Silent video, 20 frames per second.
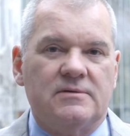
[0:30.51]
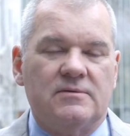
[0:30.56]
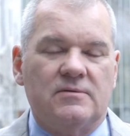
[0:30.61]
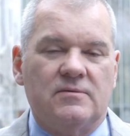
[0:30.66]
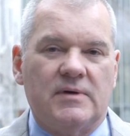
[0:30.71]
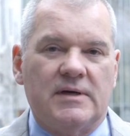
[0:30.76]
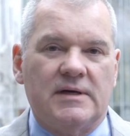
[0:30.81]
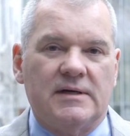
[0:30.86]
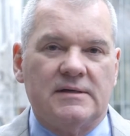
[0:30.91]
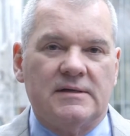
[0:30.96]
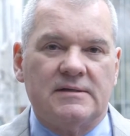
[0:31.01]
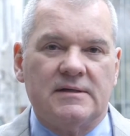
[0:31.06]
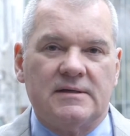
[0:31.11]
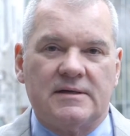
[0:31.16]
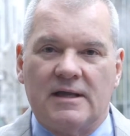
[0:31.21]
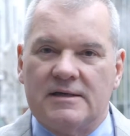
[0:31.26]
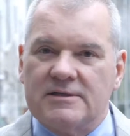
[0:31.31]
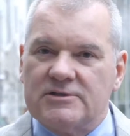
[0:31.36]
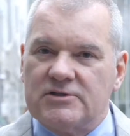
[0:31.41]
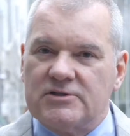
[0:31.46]
where
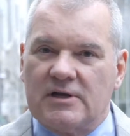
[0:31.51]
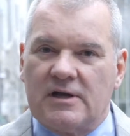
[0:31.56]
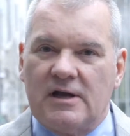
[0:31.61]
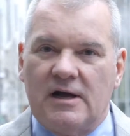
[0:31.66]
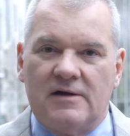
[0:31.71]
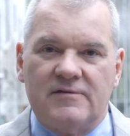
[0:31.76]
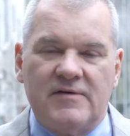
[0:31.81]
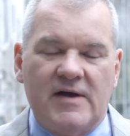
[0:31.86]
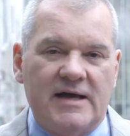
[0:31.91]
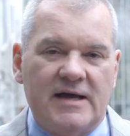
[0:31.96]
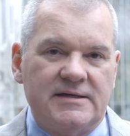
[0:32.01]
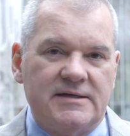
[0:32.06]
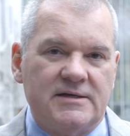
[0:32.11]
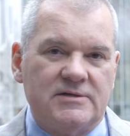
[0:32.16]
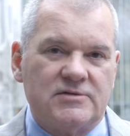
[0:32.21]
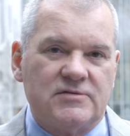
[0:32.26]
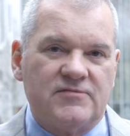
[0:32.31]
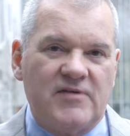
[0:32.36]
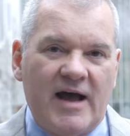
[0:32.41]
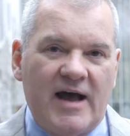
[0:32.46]
Kalashnikov had
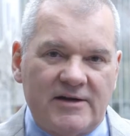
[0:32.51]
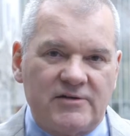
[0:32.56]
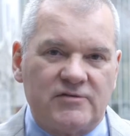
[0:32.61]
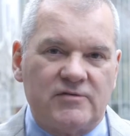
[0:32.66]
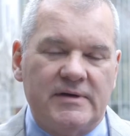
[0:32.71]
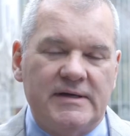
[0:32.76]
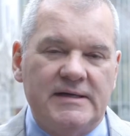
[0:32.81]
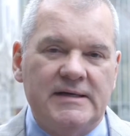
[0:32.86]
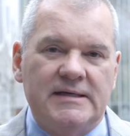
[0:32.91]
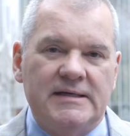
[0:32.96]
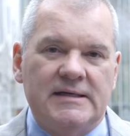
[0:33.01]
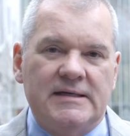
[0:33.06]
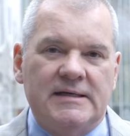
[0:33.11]
his factory,